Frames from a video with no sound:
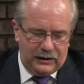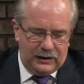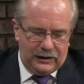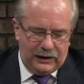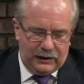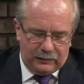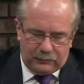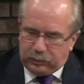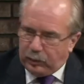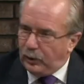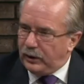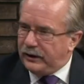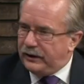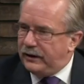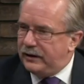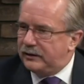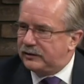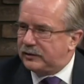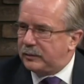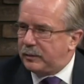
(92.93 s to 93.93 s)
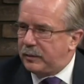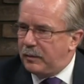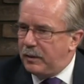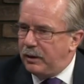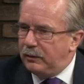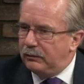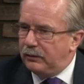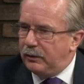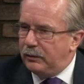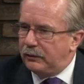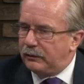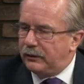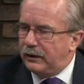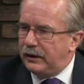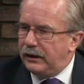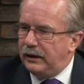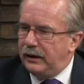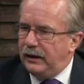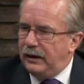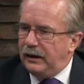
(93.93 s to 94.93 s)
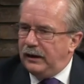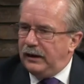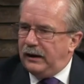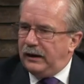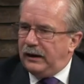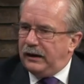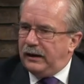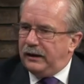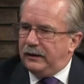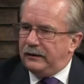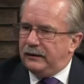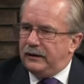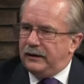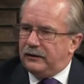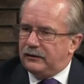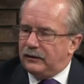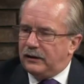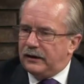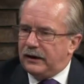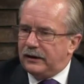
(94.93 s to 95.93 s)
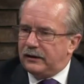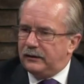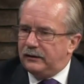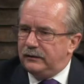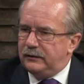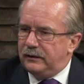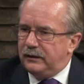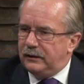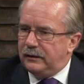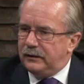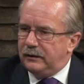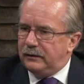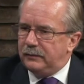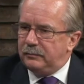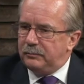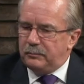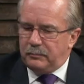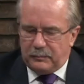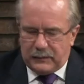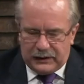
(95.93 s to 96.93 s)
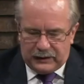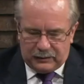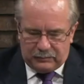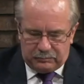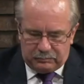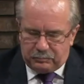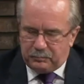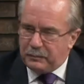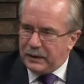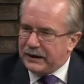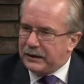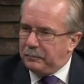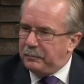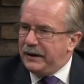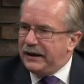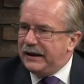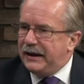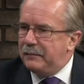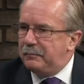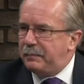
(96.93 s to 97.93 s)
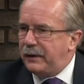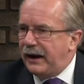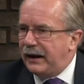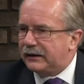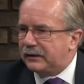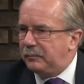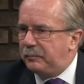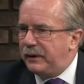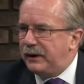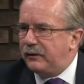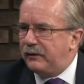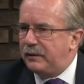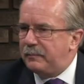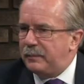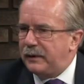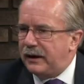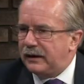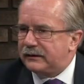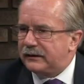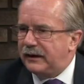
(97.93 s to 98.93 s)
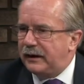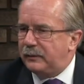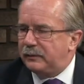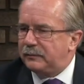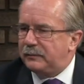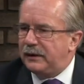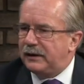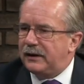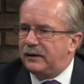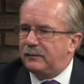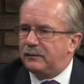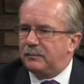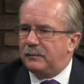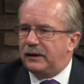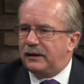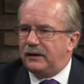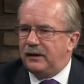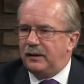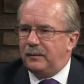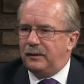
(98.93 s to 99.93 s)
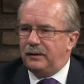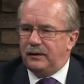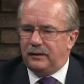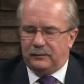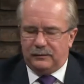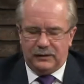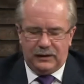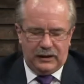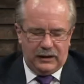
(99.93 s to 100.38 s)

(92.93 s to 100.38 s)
how important it is to promote Rotary and that he thought I could uh, make, a, make a big impact, a bigger impact than I was making with my club alone.